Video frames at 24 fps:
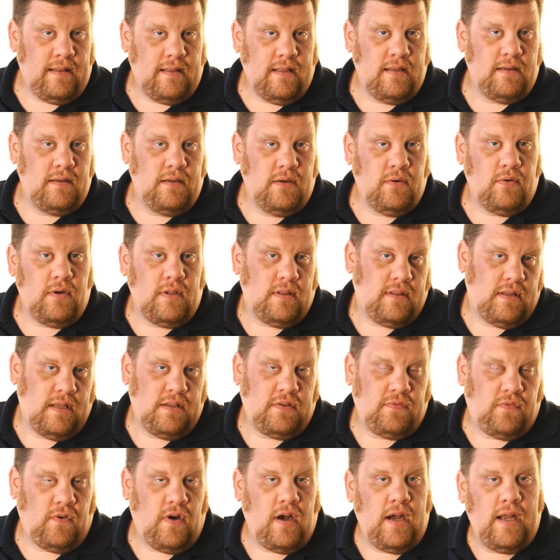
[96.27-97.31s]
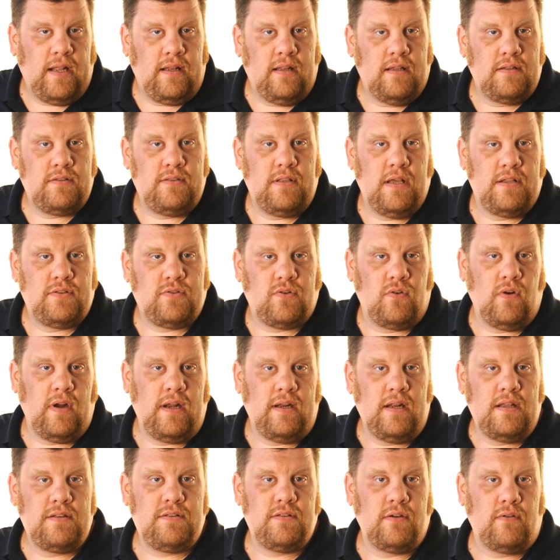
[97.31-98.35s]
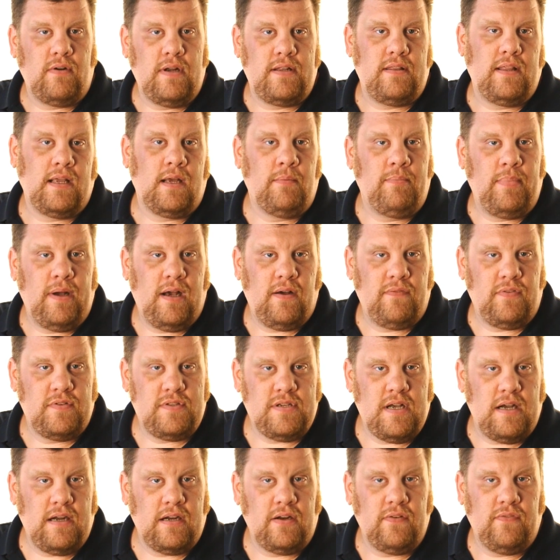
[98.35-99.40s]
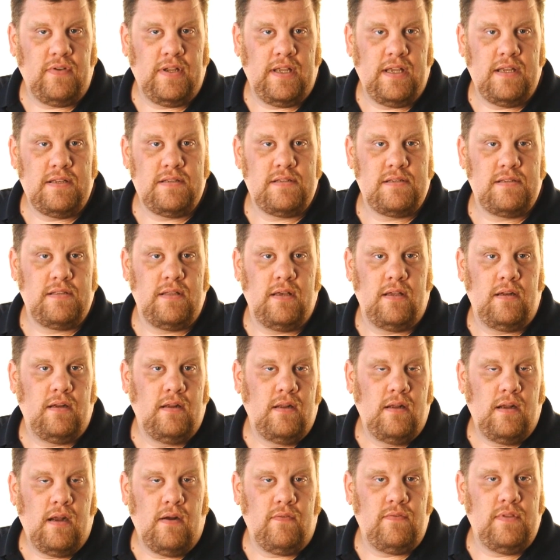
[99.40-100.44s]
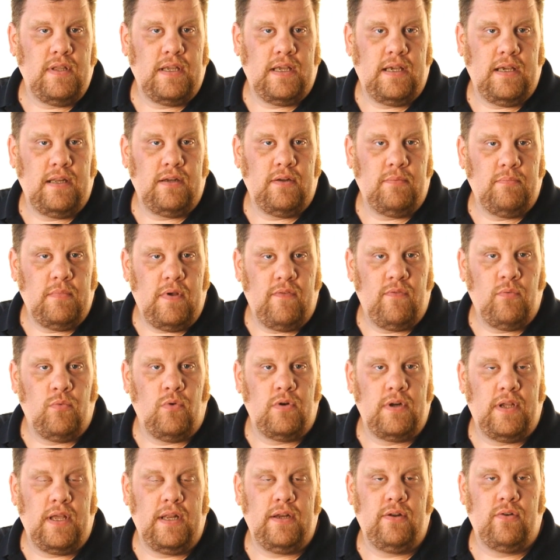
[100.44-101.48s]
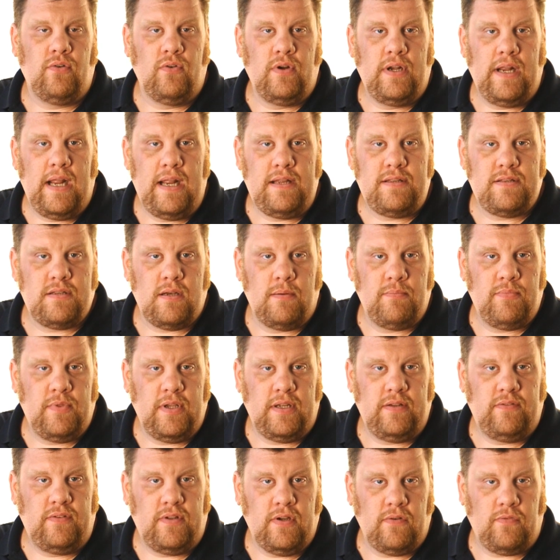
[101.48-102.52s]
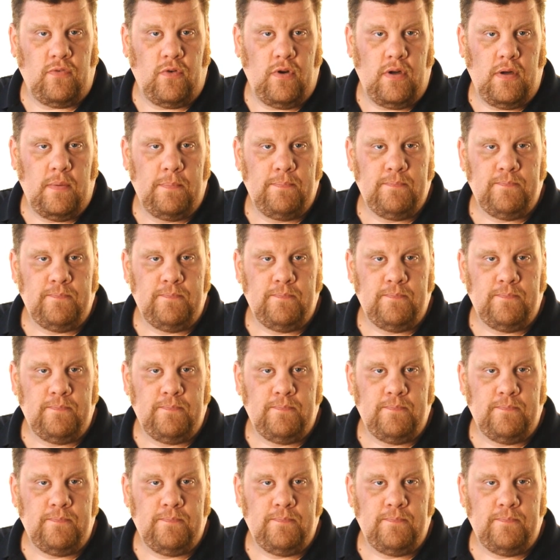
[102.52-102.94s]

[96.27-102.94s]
Then you know what? That's fine. That that's great. That's the great thing about photography is is that everything can everyone can create something different.